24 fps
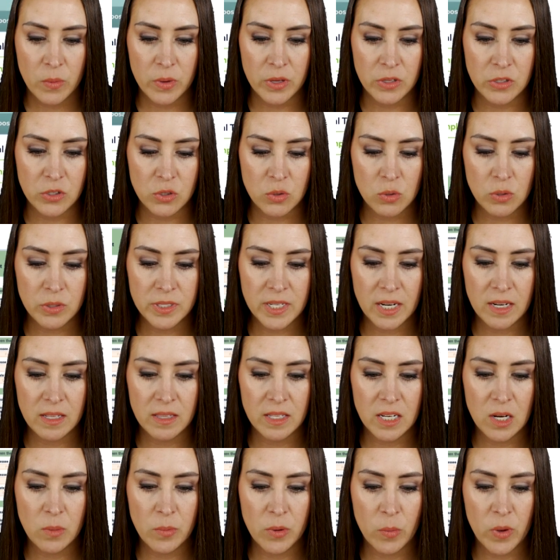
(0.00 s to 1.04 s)
Can scroll down a
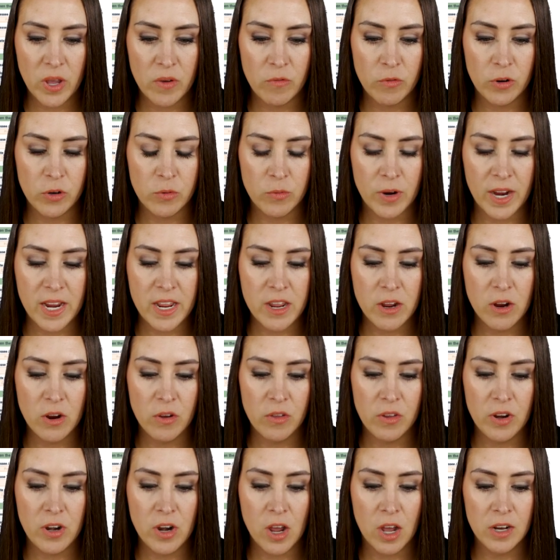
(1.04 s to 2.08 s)
little bit. We have one right
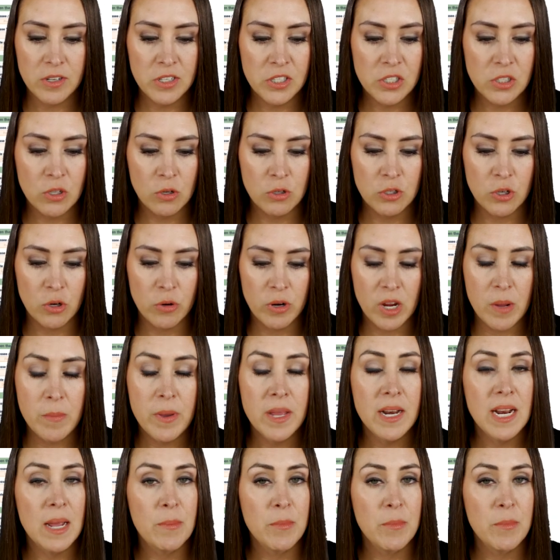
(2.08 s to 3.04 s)
here, non-disclosure agreement.